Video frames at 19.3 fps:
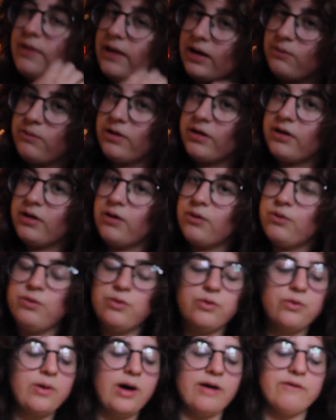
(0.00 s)
that I wanted
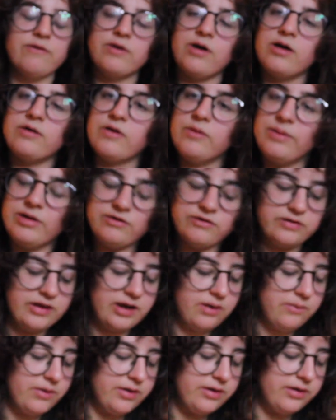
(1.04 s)
Ohuhu. I forgot to mention
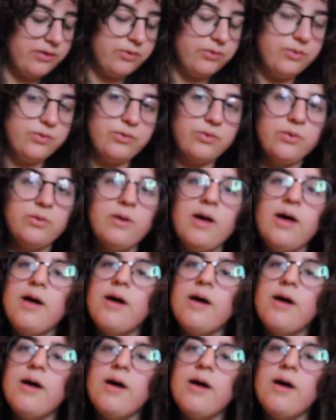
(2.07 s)
that I wanted Ohuhu,